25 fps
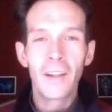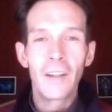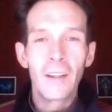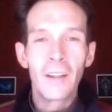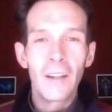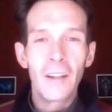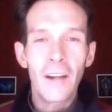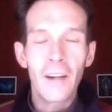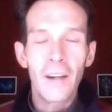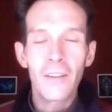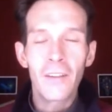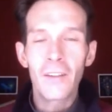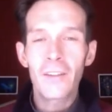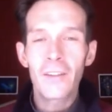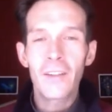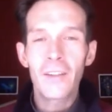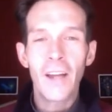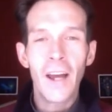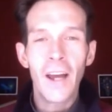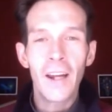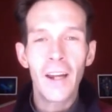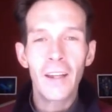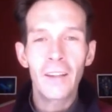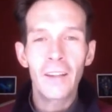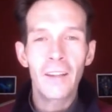
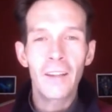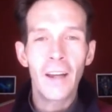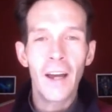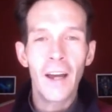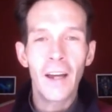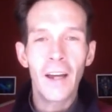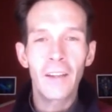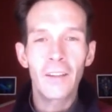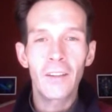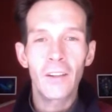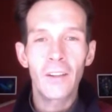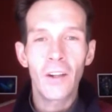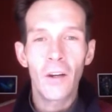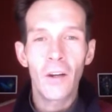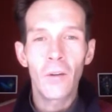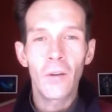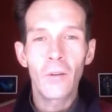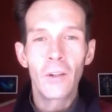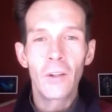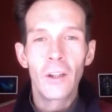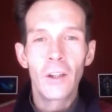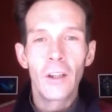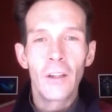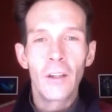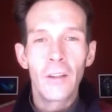Understanding that, you
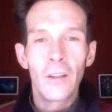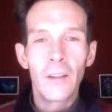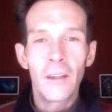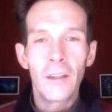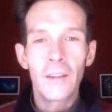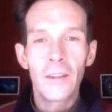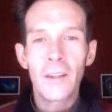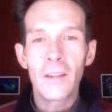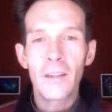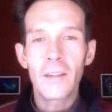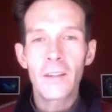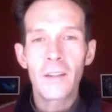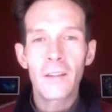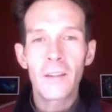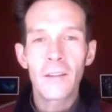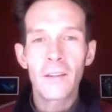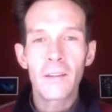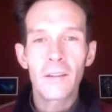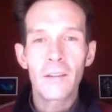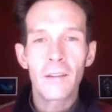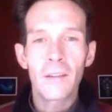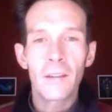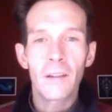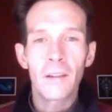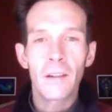know, that this
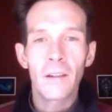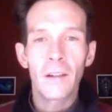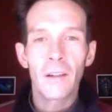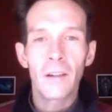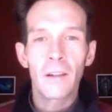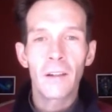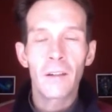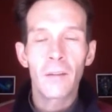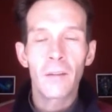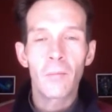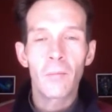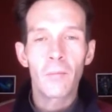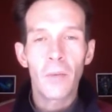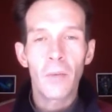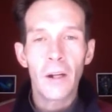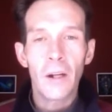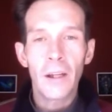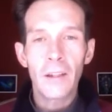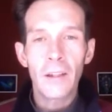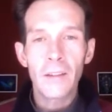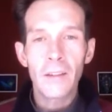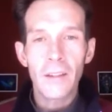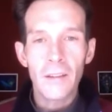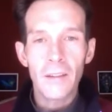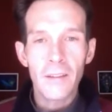is
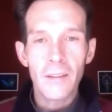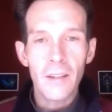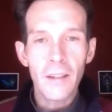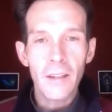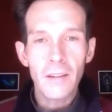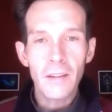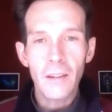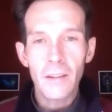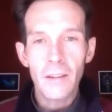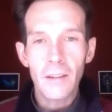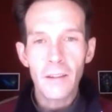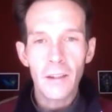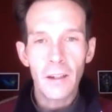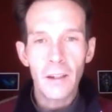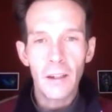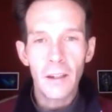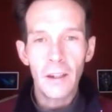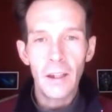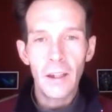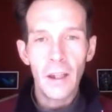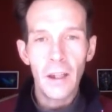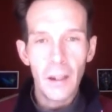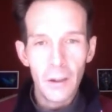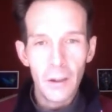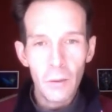brings assistance in
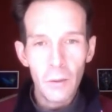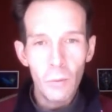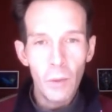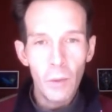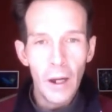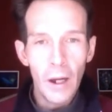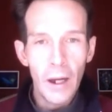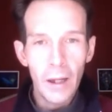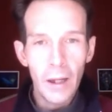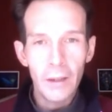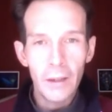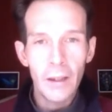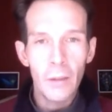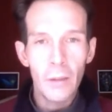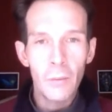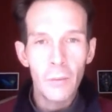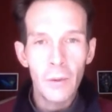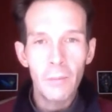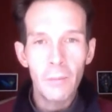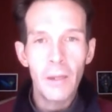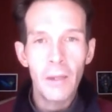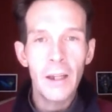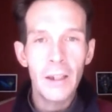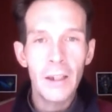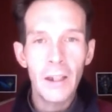any way that
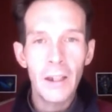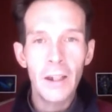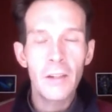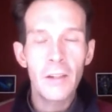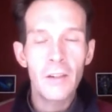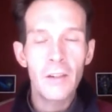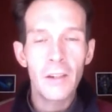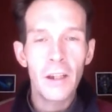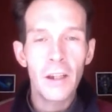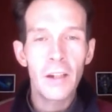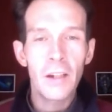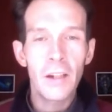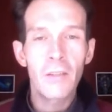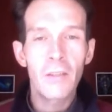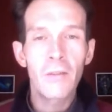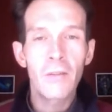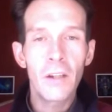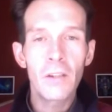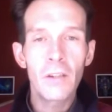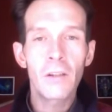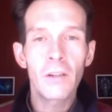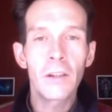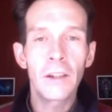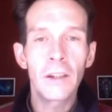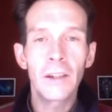we may each
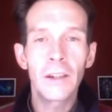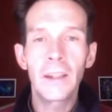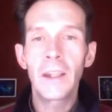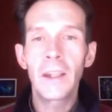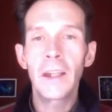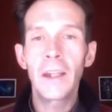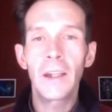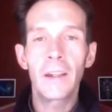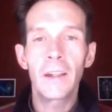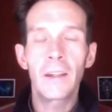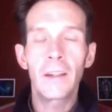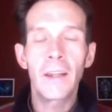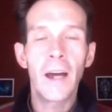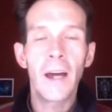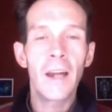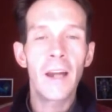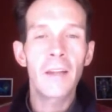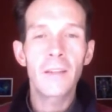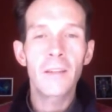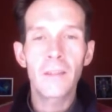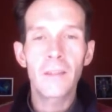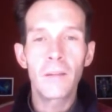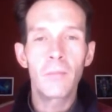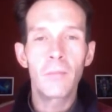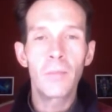individually need, and that
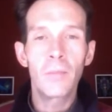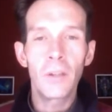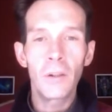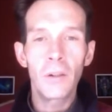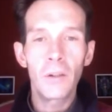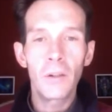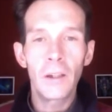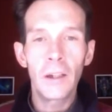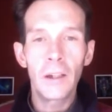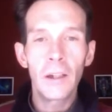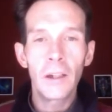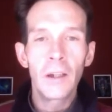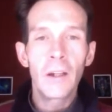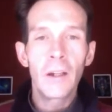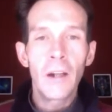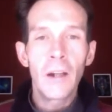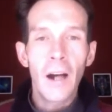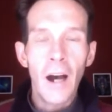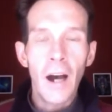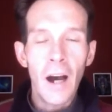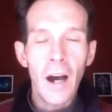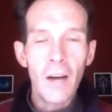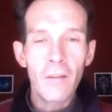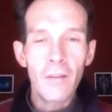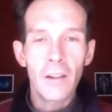is the beauty
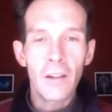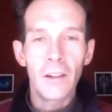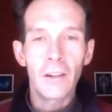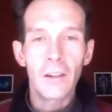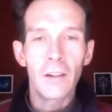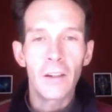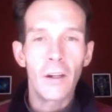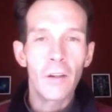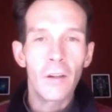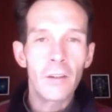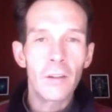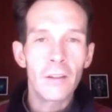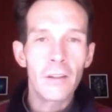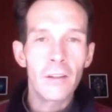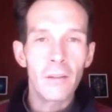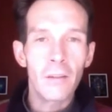of it, you know, because it